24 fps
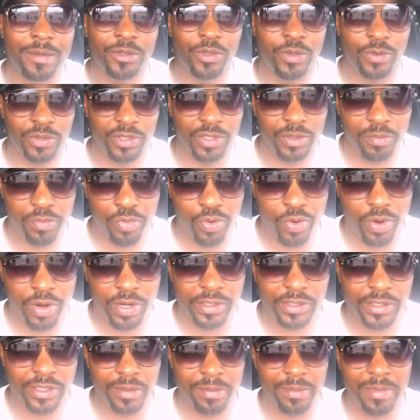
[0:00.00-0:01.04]
So it's
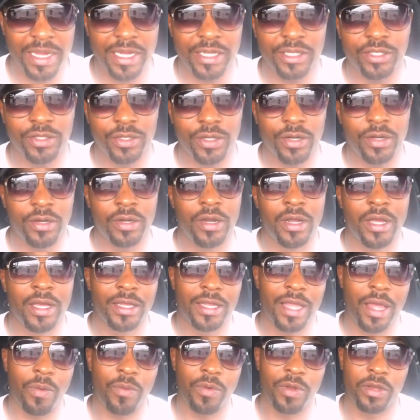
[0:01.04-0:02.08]
important to make sure
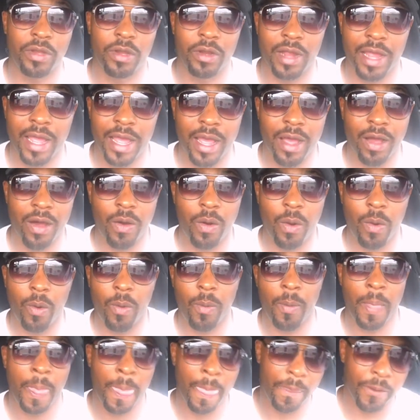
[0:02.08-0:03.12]
that when you're at
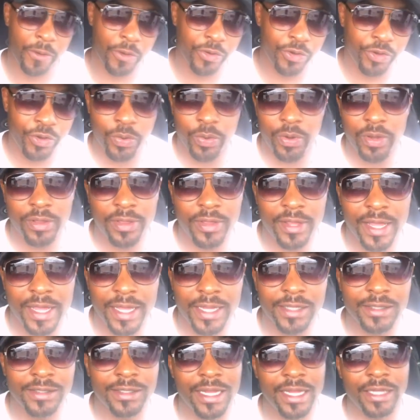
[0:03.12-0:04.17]
home, you're doing
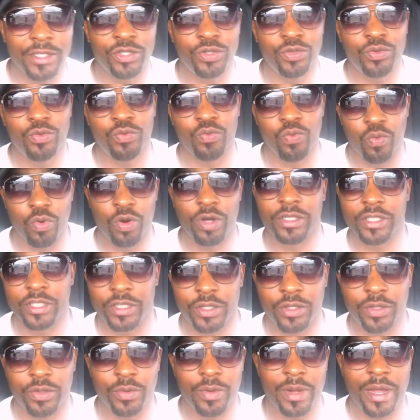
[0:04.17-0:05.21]
things that you want to
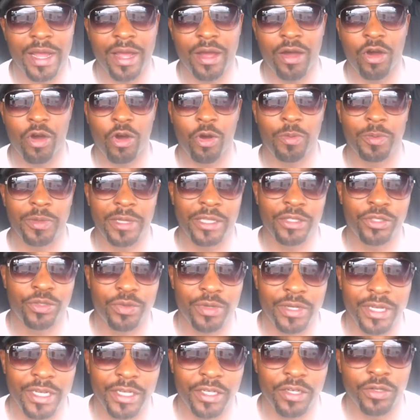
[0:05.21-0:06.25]
do at home, that you
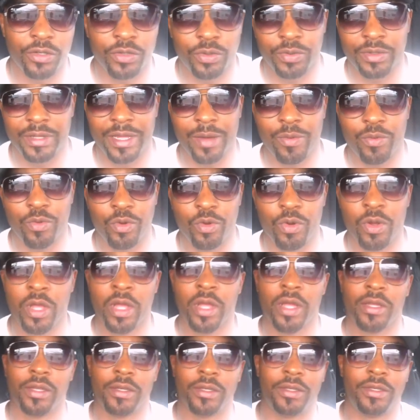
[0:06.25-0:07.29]
need to do, that
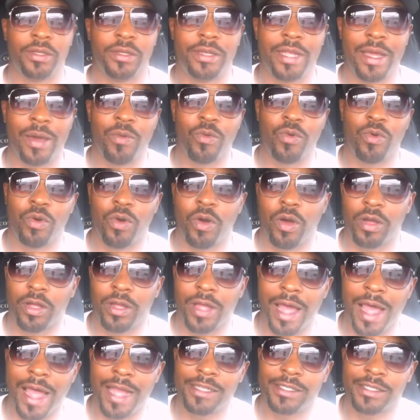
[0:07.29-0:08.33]
will
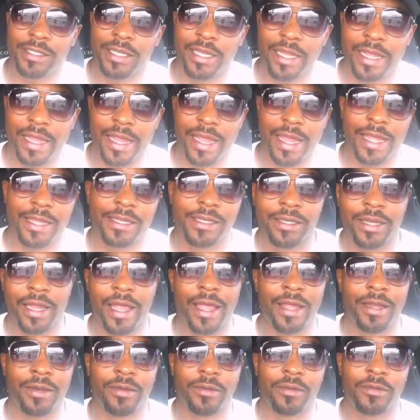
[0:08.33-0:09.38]
isolate
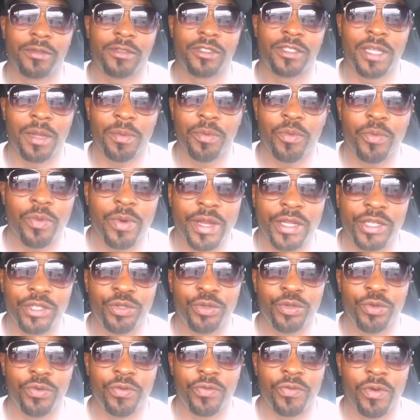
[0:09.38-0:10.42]
and separate
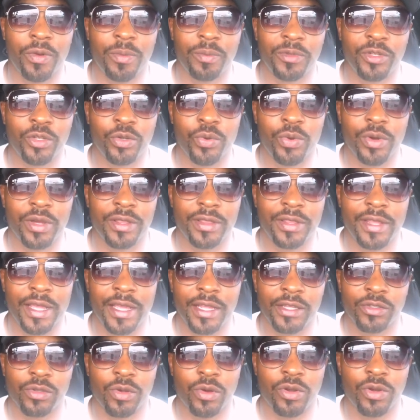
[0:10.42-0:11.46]
you from doing
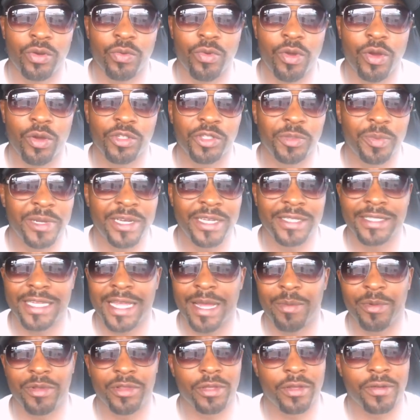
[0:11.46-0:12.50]
things on the road, spending
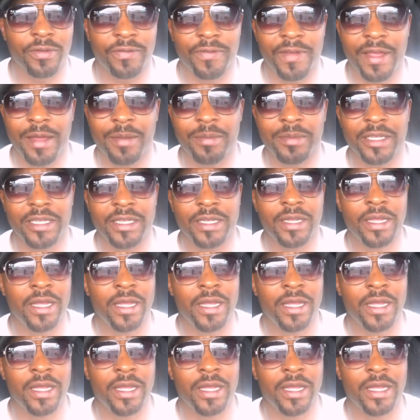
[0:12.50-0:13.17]
time with your family,